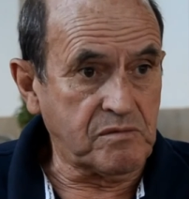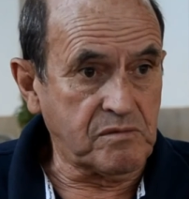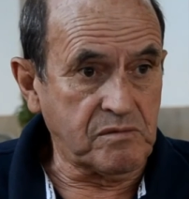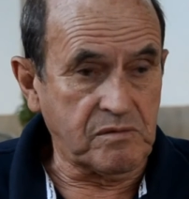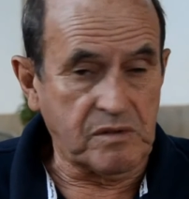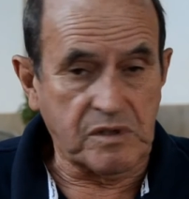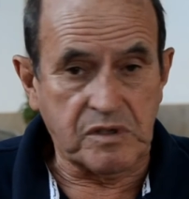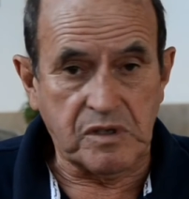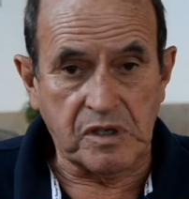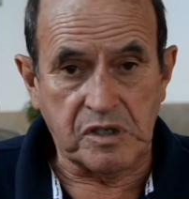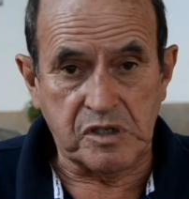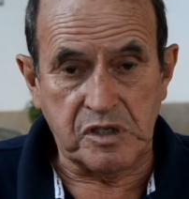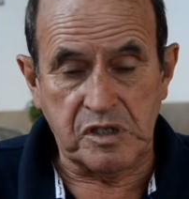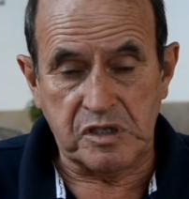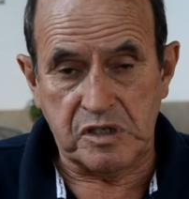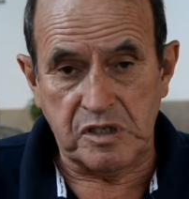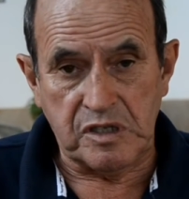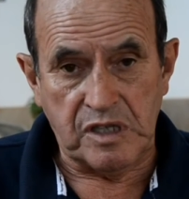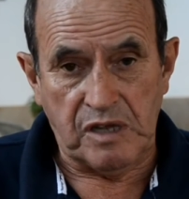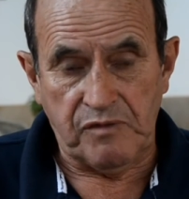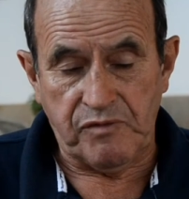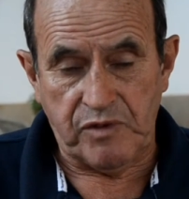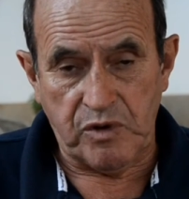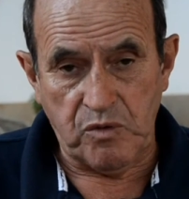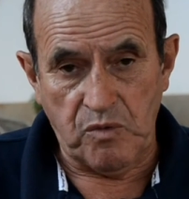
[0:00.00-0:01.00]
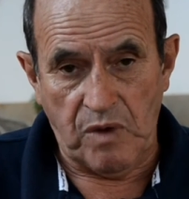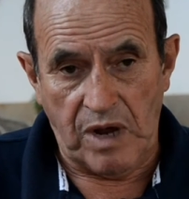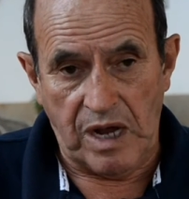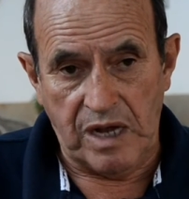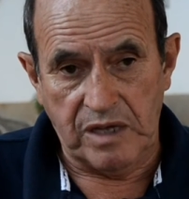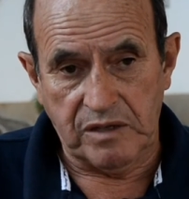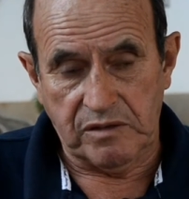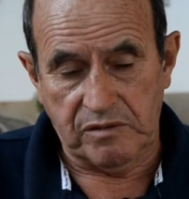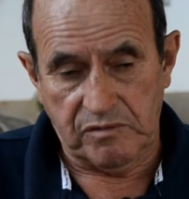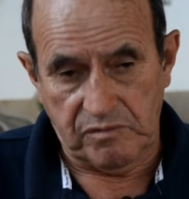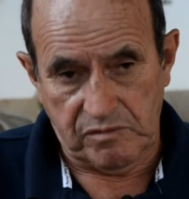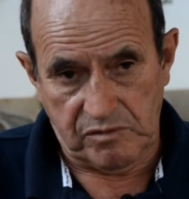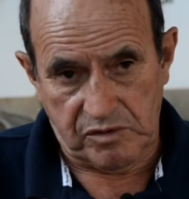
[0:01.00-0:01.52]
that exist in every
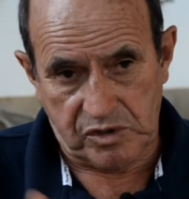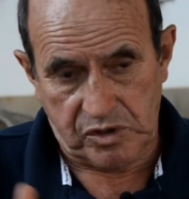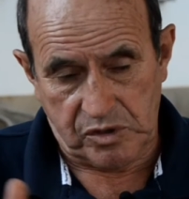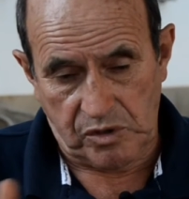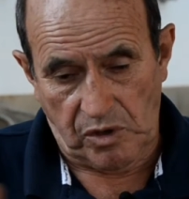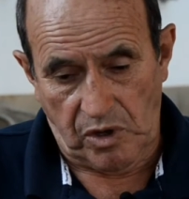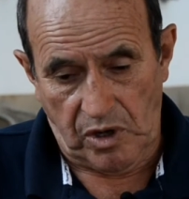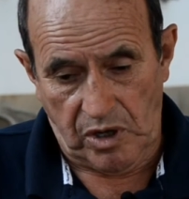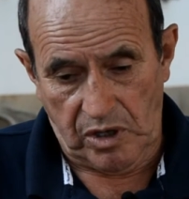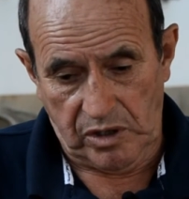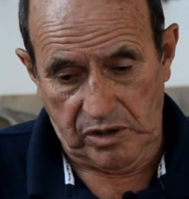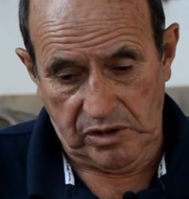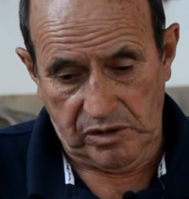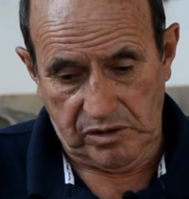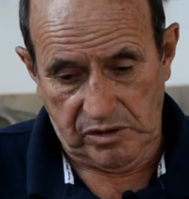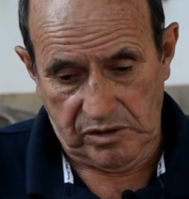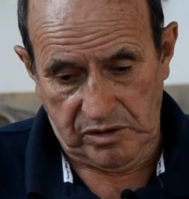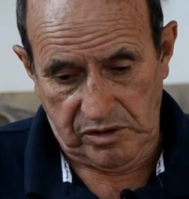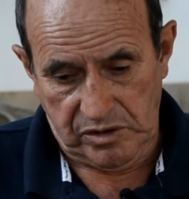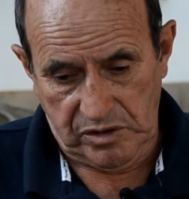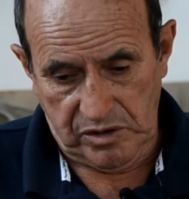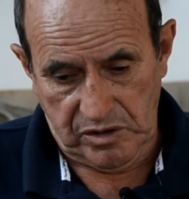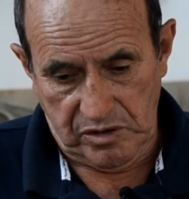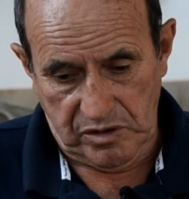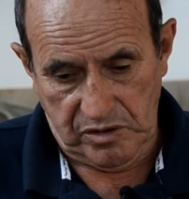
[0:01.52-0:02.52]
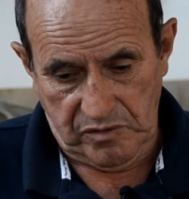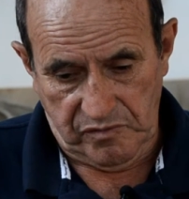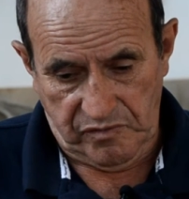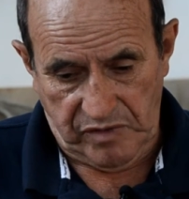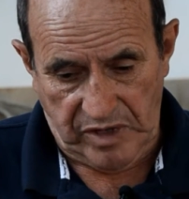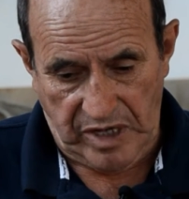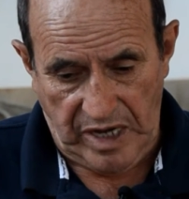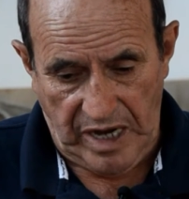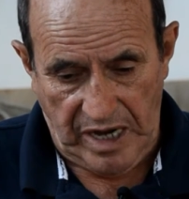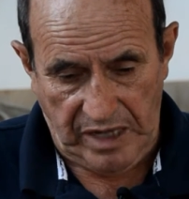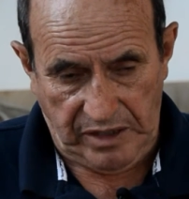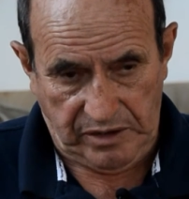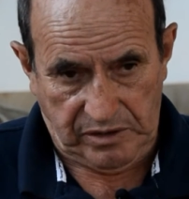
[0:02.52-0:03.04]
wine: soil,
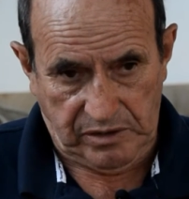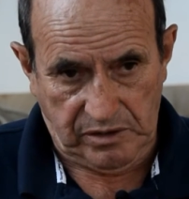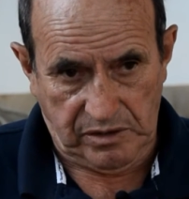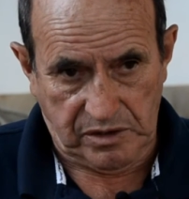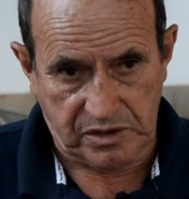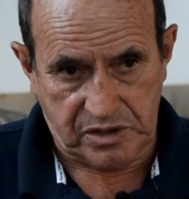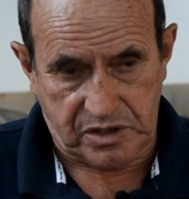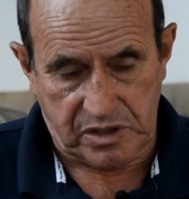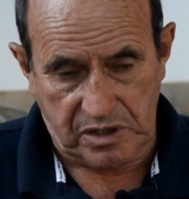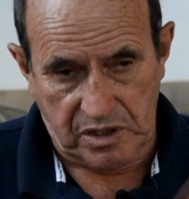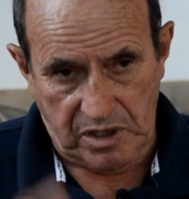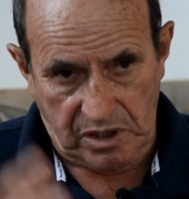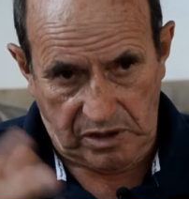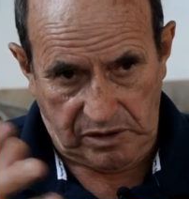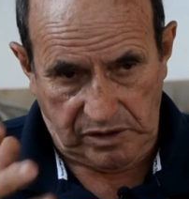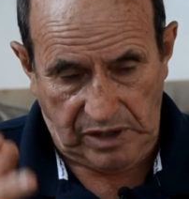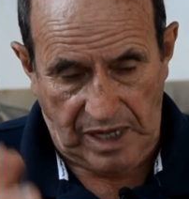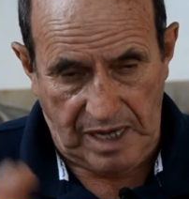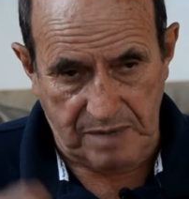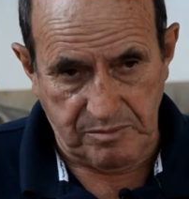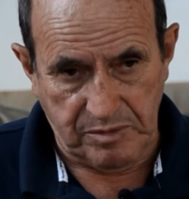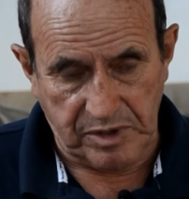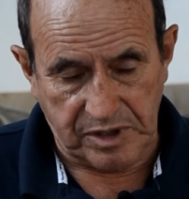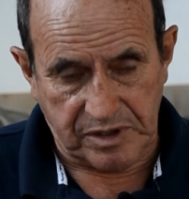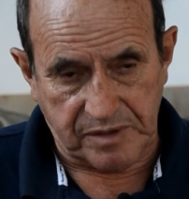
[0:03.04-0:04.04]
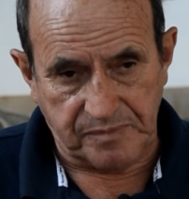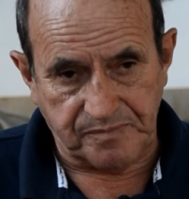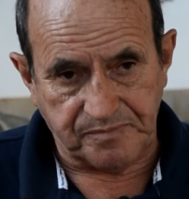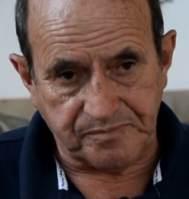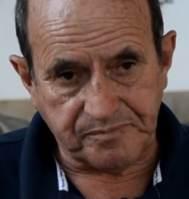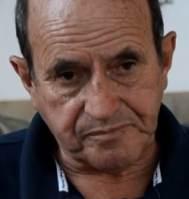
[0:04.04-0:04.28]
varietals, climate.